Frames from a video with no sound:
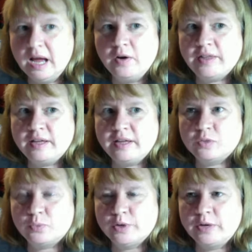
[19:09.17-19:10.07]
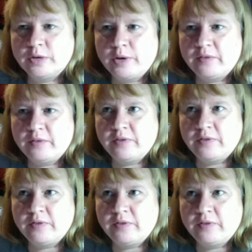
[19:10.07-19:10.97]
think that's really great advice,
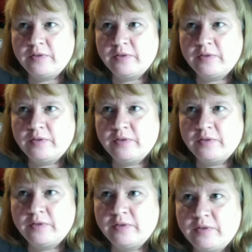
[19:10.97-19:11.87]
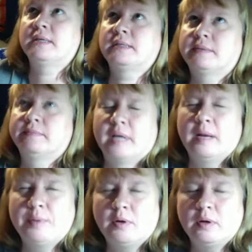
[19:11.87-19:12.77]
because I will tell you this. There was
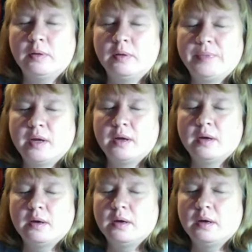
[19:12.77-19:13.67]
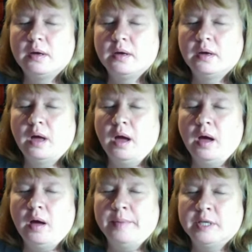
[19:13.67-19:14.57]
a couple
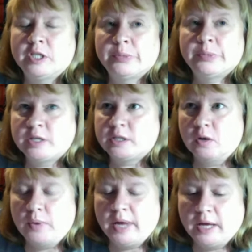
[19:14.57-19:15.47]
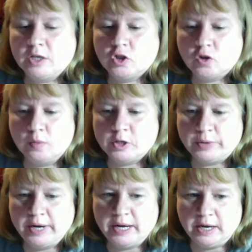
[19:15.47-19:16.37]
springs ago, we had so much
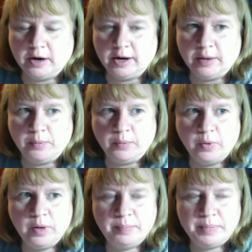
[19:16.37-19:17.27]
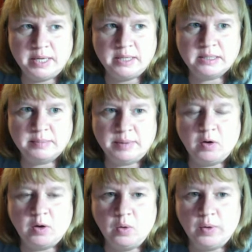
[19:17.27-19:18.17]
rain here, and I wrote a piece
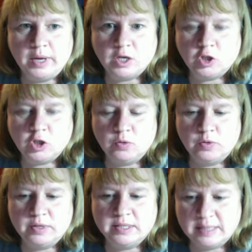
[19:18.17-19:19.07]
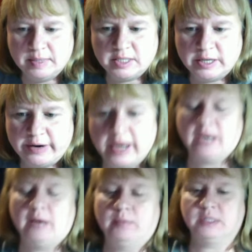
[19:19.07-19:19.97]
about going to the cemetery, and
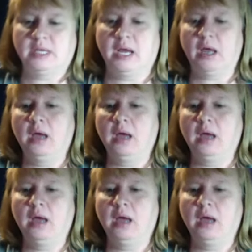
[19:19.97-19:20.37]
it was like